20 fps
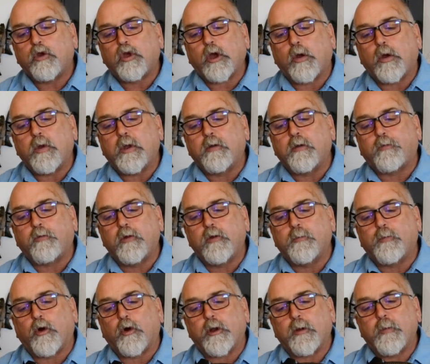go in through the
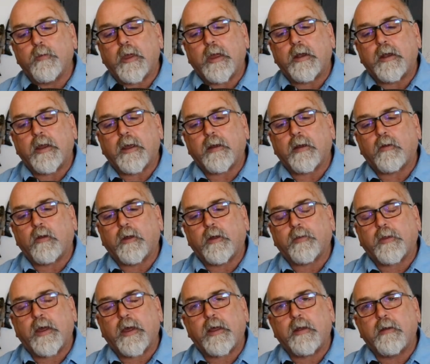bottom and out like
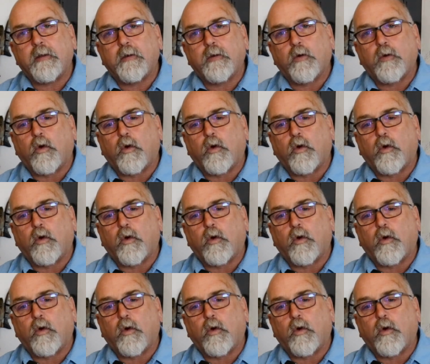that,